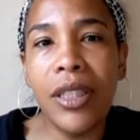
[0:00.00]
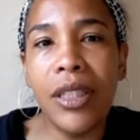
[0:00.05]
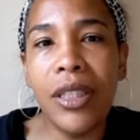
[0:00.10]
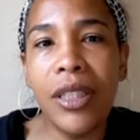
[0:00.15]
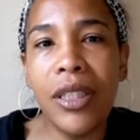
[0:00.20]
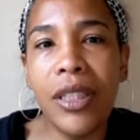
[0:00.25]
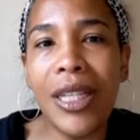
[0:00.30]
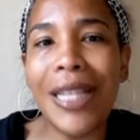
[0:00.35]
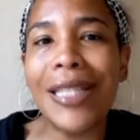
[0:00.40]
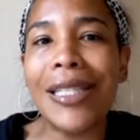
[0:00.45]

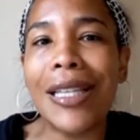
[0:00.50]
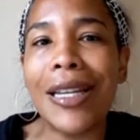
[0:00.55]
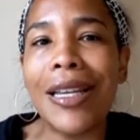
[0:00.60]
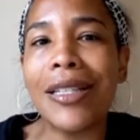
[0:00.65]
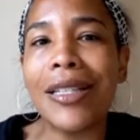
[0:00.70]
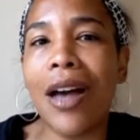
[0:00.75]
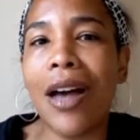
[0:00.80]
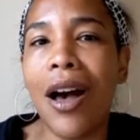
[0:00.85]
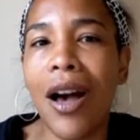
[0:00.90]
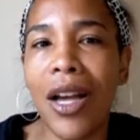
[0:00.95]
This city
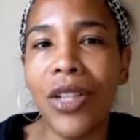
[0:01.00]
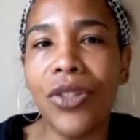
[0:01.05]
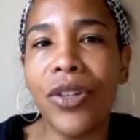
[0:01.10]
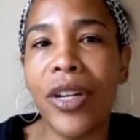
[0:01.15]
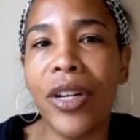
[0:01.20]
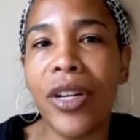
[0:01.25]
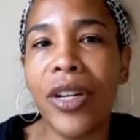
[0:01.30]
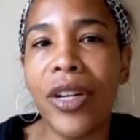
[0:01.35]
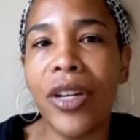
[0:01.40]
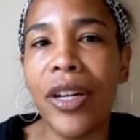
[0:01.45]
is
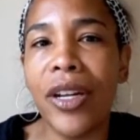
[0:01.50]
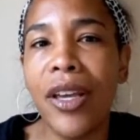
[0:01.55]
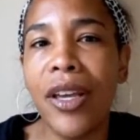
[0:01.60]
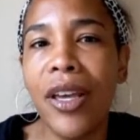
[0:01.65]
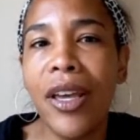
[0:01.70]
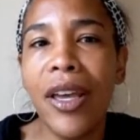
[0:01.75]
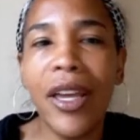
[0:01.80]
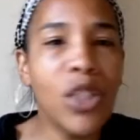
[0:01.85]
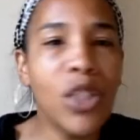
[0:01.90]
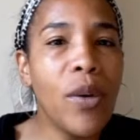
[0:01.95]

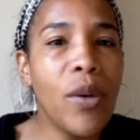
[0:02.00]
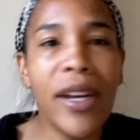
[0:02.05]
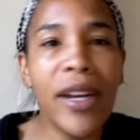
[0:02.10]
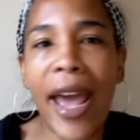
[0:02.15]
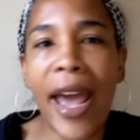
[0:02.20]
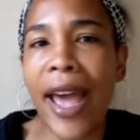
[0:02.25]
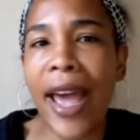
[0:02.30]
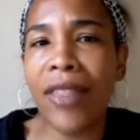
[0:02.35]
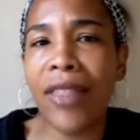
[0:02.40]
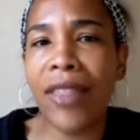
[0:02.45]

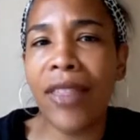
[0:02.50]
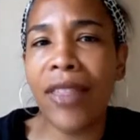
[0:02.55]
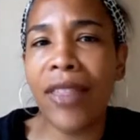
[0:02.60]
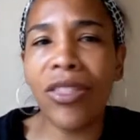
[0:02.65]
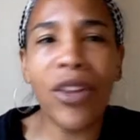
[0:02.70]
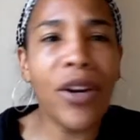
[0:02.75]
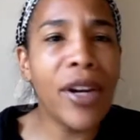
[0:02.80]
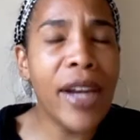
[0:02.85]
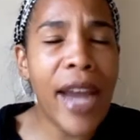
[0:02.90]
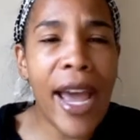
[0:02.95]

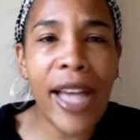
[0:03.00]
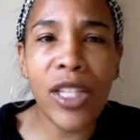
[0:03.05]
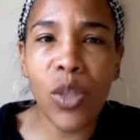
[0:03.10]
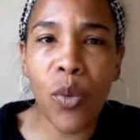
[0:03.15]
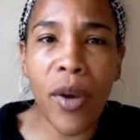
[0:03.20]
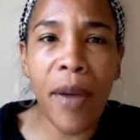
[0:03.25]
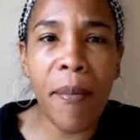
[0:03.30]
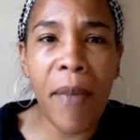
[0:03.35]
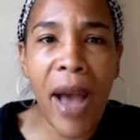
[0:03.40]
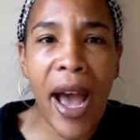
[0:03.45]
39
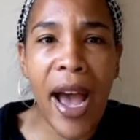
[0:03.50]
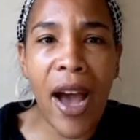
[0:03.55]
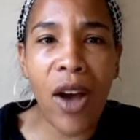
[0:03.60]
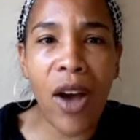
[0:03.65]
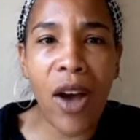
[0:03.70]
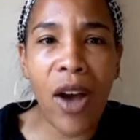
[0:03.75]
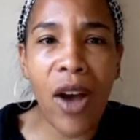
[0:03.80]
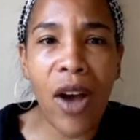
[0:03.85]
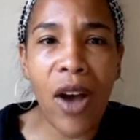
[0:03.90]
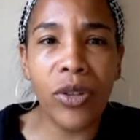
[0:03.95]
square
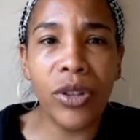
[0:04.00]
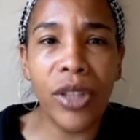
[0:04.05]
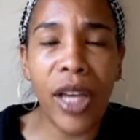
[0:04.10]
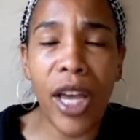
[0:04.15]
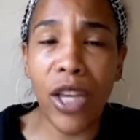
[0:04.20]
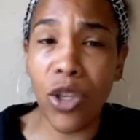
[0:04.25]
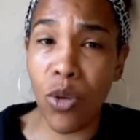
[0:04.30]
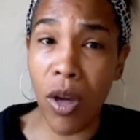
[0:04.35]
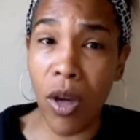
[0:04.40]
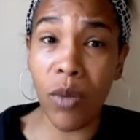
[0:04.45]
miles,
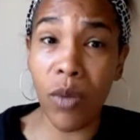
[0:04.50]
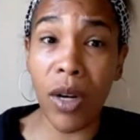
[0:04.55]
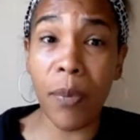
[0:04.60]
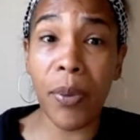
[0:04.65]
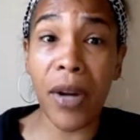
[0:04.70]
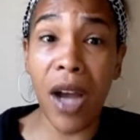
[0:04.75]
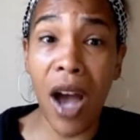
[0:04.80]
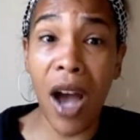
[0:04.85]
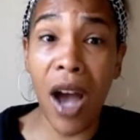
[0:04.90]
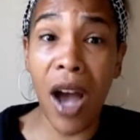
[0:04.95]
and you only want
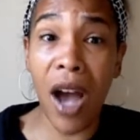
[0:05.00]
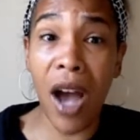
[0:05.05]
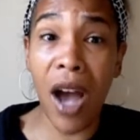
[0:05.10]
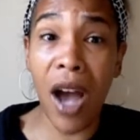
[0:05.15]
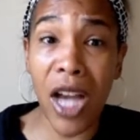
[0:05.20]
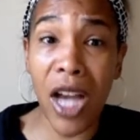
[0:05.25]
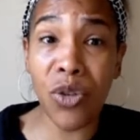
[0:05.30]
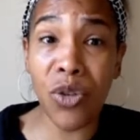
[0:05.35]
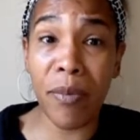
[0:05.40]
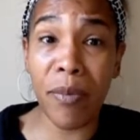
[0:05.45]
to put
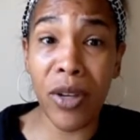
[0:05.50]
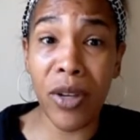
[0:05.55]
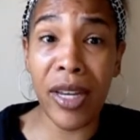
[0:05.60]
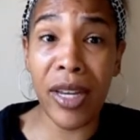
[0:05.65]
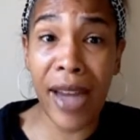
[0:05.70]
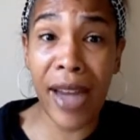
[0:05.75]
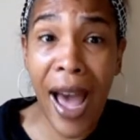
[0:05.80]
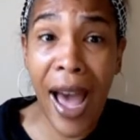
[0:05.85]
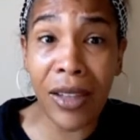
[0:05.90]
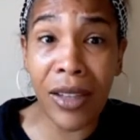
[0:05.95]
$100
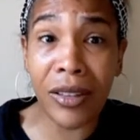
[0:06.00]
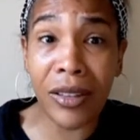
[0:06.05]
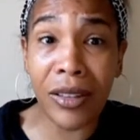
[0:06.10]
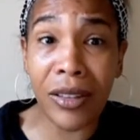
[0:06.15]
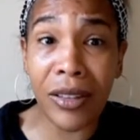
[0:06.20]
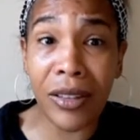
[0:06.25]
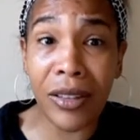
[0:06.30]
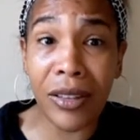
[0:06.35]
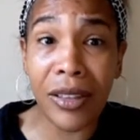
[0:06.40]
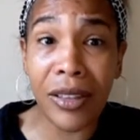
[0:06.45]
million
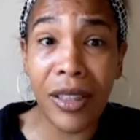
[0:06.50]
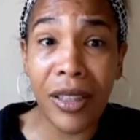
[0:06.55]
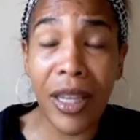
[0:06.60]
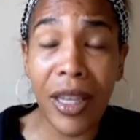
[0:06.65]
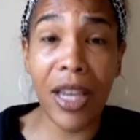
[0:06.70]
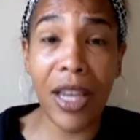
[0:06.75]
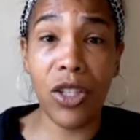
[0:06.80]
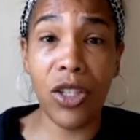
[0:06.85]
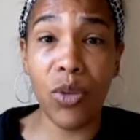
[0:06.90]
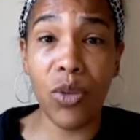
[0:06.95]

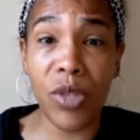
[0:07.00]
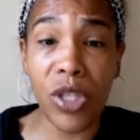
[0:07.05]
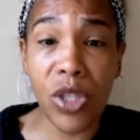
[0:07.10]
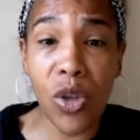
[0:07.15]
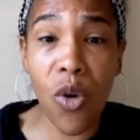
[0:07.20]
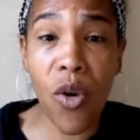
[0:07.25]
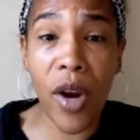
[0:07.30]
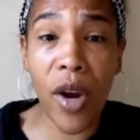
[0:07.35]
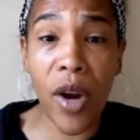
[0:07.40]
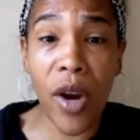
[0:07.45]
into
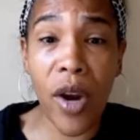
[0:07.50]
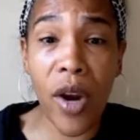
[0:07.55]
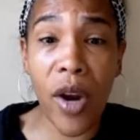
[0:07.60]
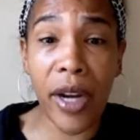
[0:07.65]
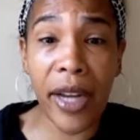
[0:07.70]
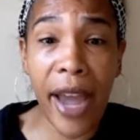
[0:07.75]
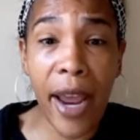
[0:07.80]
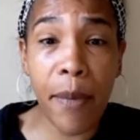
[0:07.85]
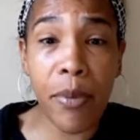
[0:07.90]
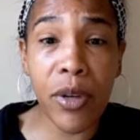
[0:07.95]
restoring
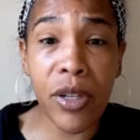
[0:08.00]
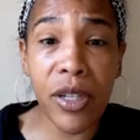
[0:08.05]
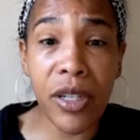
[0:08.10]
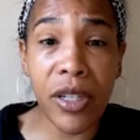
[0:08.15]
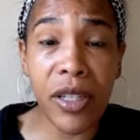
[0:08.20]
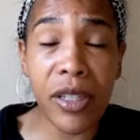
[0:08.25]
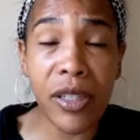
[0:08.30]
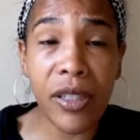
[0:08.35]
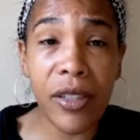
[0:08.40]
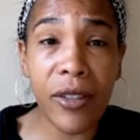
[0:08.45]

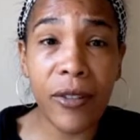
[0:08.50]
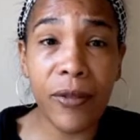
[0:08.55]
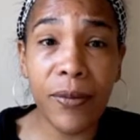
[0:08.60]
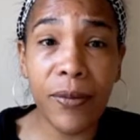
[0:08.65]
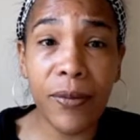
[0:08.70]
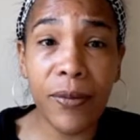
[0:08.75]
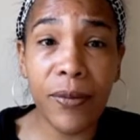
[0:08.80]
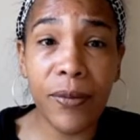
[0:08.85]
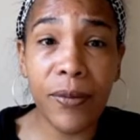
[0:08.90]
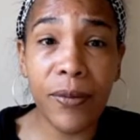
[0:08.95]
neighborhoods.
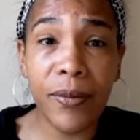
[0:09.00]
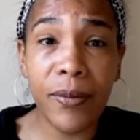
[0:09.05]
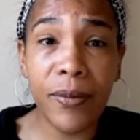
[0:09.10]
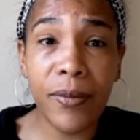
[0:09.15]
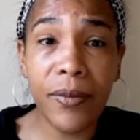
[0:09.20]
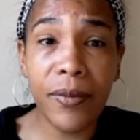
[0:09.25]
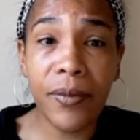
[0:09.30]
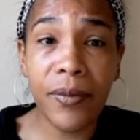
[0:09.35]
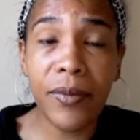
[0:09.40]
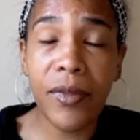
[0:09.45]

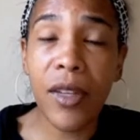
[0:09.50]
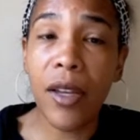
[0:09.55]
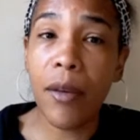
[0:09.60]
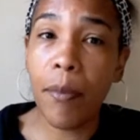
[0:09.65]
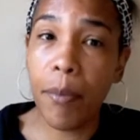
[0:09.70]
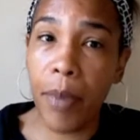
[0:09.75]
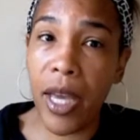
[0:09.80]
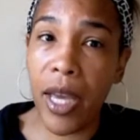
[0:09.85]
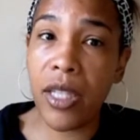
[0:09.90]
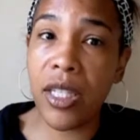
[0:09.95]

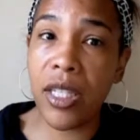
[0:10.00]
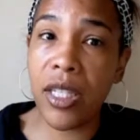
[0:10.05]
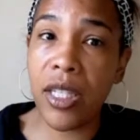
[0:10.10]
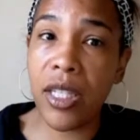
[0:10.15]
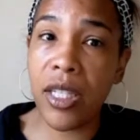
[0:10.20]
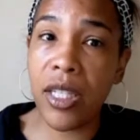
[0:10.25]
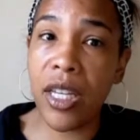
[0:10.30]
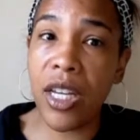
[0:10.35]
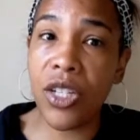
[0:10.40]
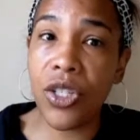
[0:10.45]
Pay
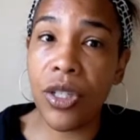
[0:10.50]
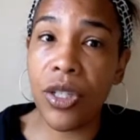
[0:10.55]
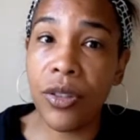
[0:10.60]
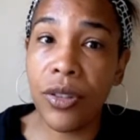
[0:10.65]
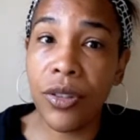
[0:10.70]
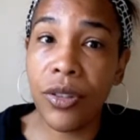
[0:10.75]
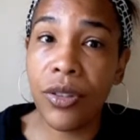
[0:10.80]
attention.